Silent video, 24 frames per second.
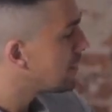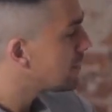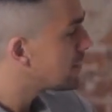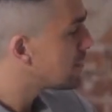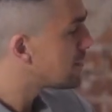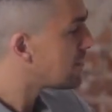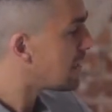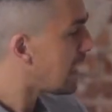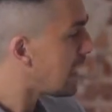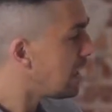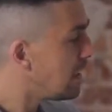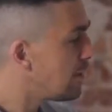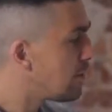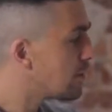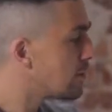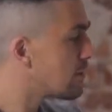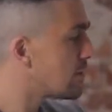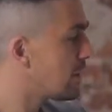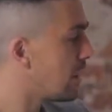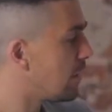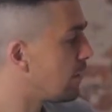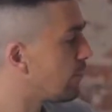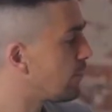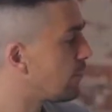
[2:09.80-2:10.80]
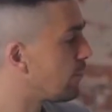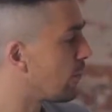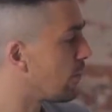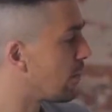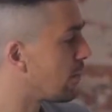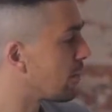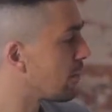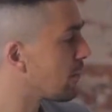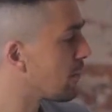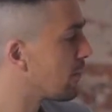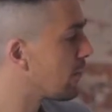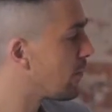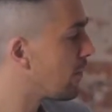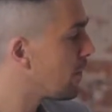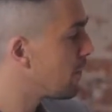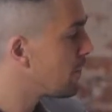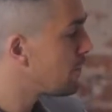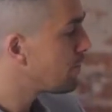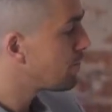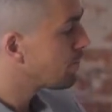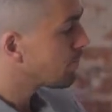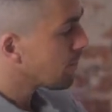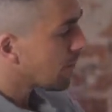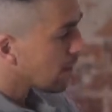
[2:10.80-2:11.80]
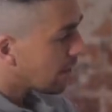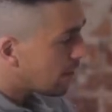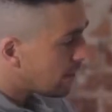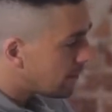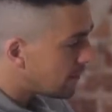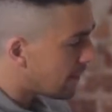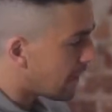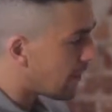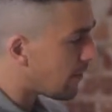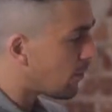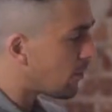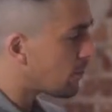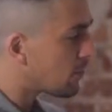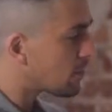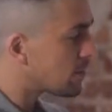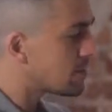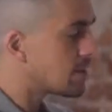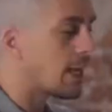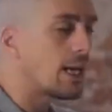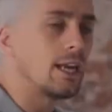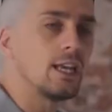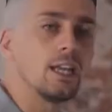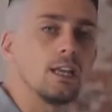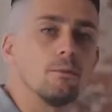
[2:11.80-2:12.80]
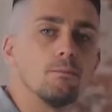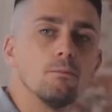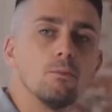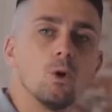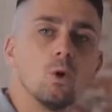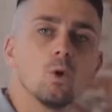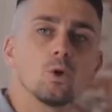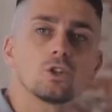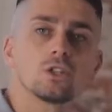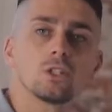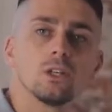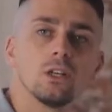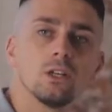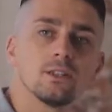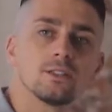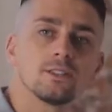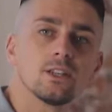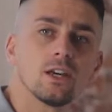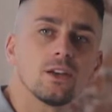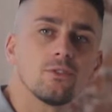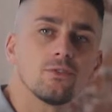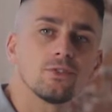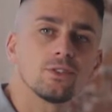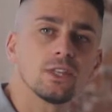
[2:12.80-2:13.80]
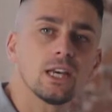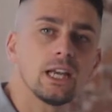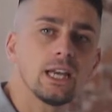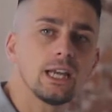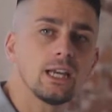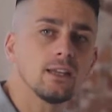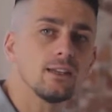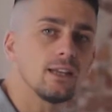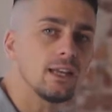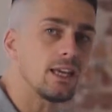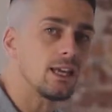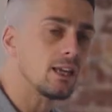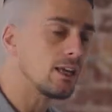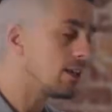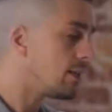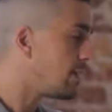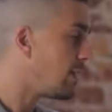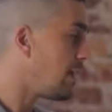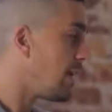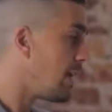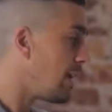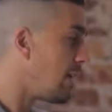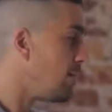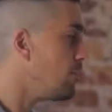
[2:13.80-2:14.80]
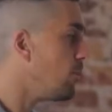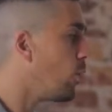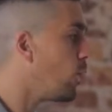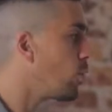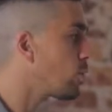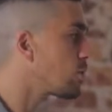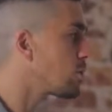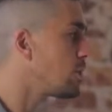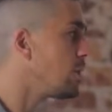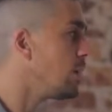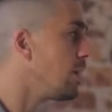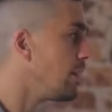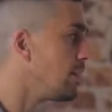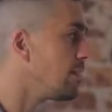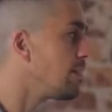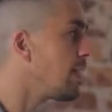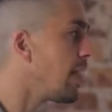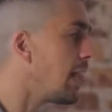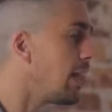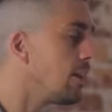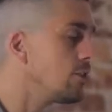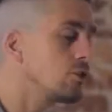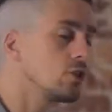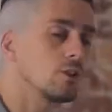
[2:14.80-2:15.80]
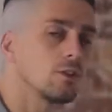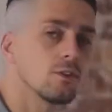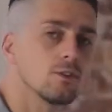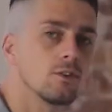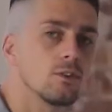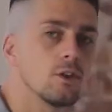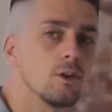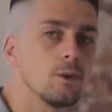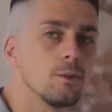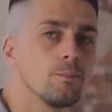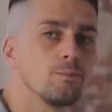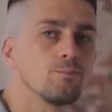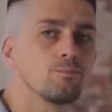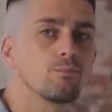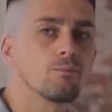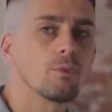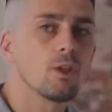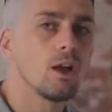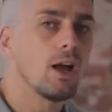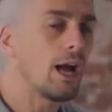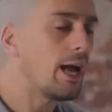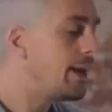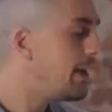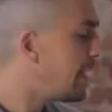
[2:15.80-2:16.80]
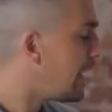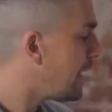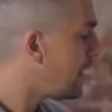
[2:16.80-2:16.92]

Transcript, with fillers: sell yourself first, then understand the emotional side of selling, the, the emotional intelligence, and